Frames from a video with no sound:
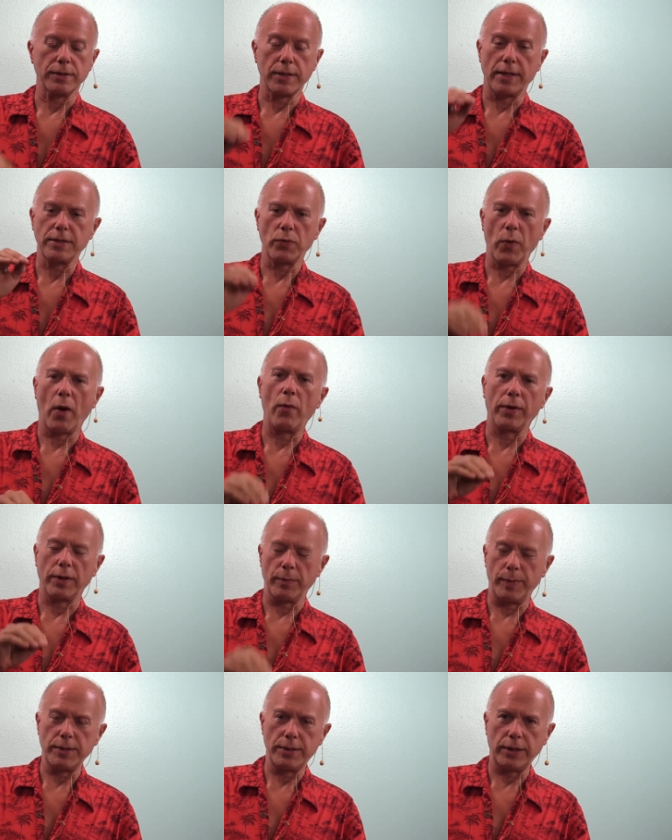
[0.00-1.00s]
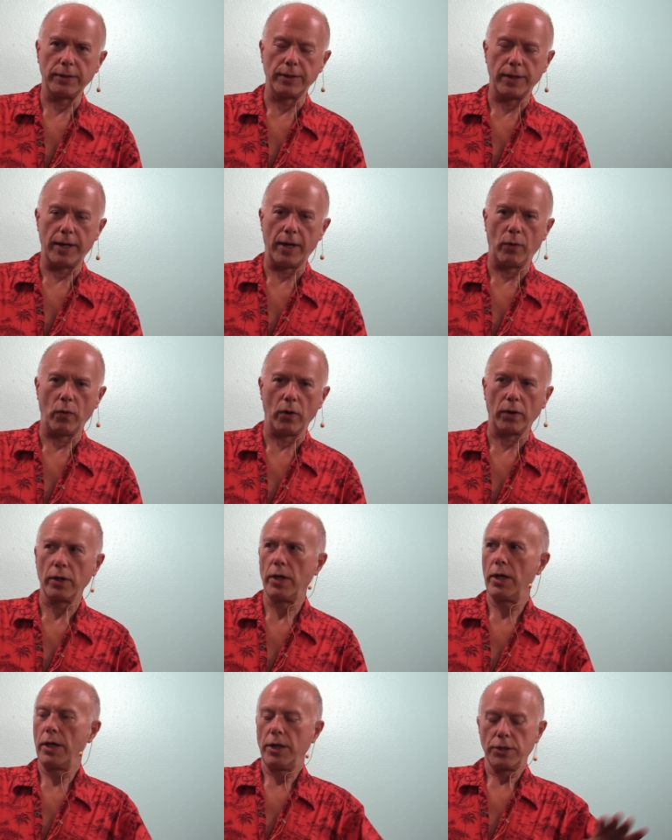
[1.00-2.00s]
that's the way I want it to be seen on the network.
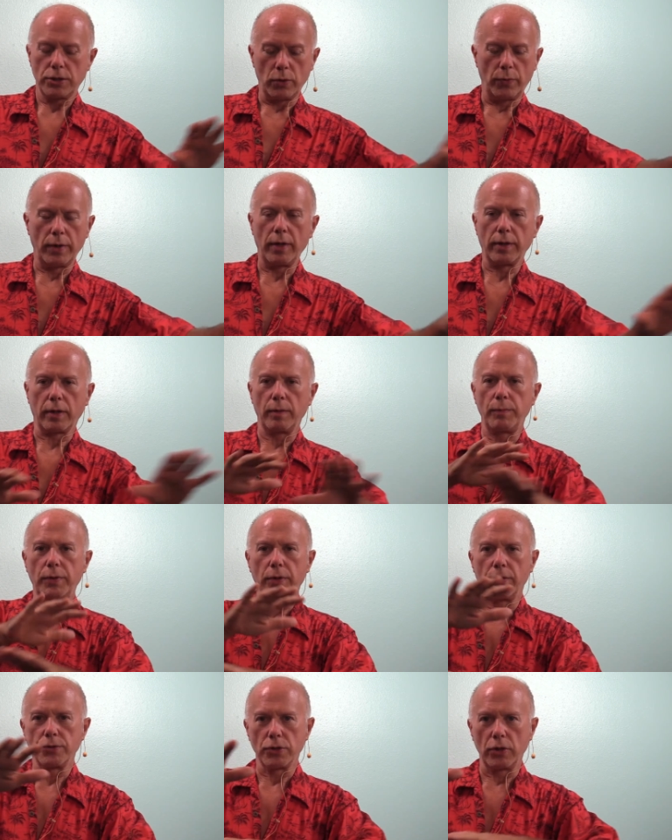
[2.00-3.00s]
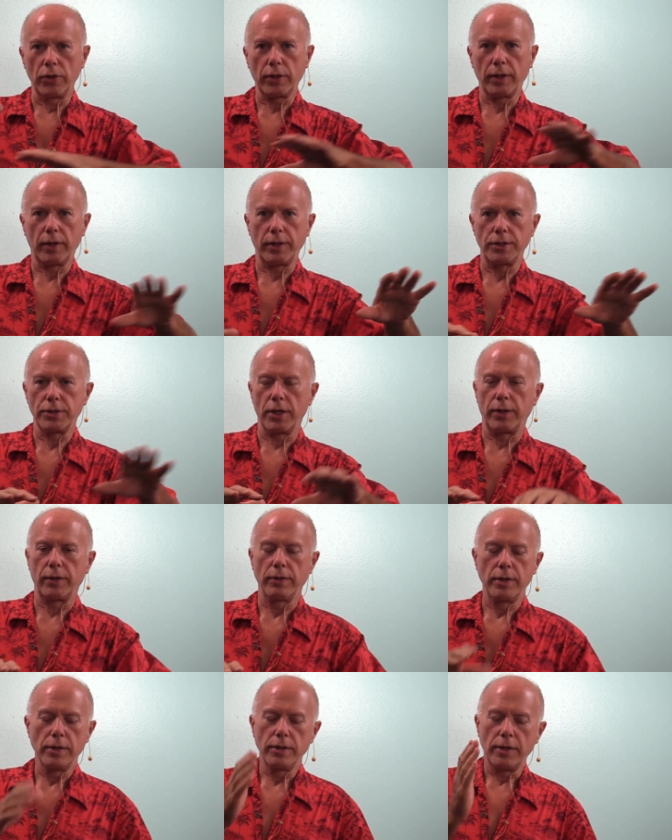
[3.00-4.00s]
So when the other computers are looking at each other,
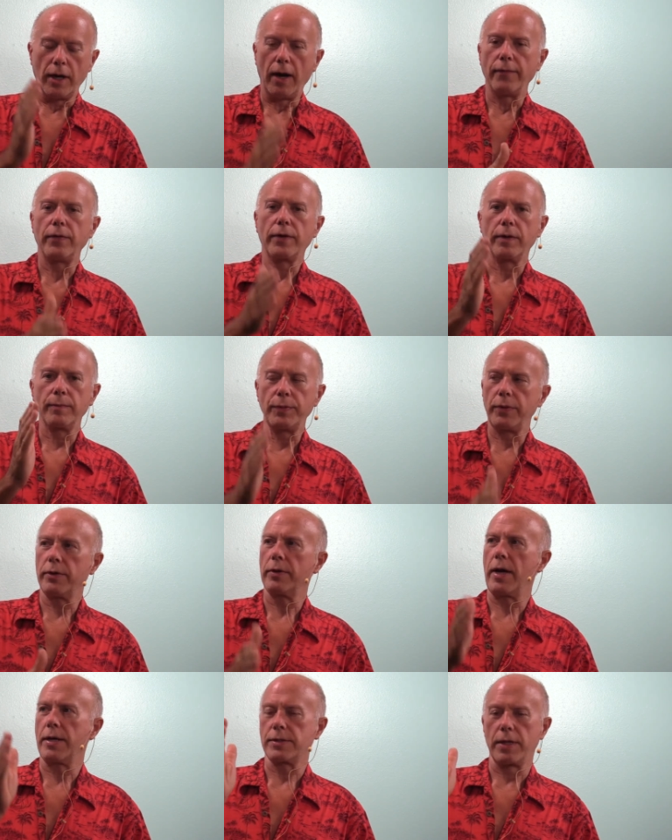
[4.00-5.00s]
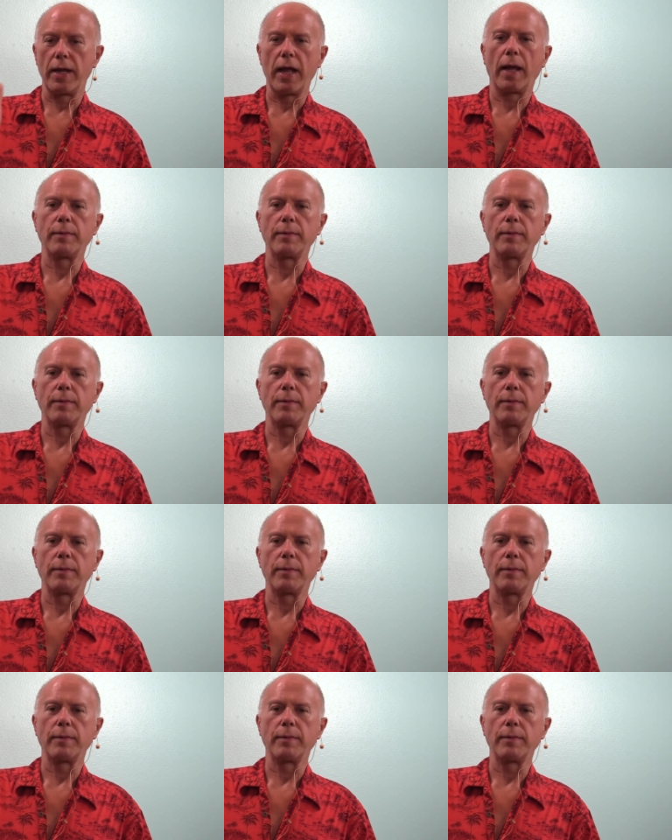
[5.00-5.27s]
every computer has a name